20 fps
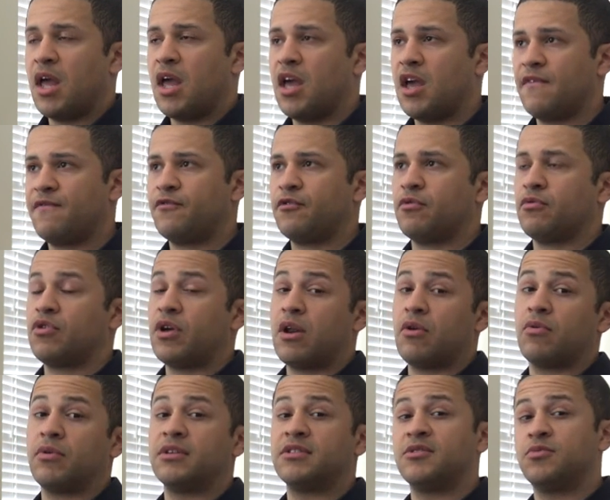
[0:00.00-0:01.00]
If your
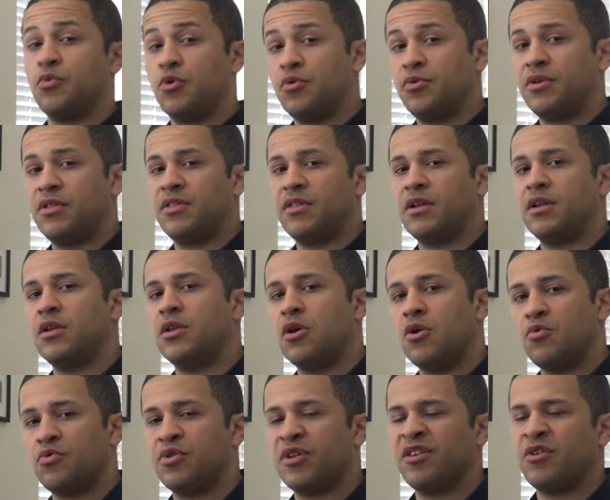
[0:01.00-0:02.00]
general gets wounded, then
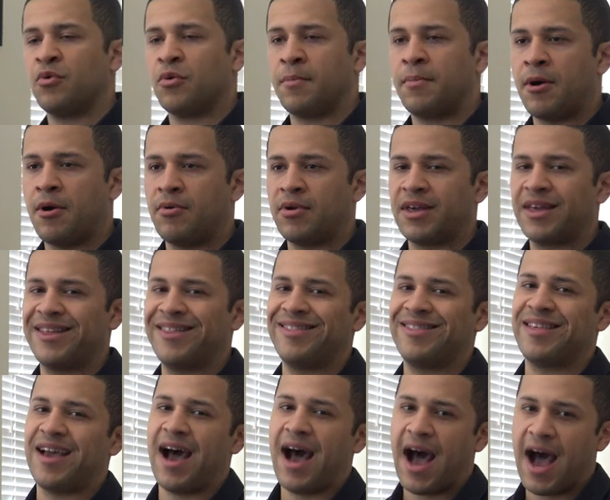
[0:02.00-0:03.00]
note that your opponent can
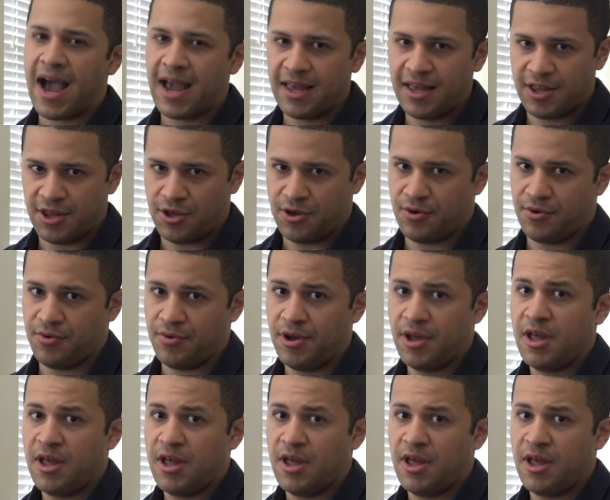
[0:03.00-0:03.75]
tie you.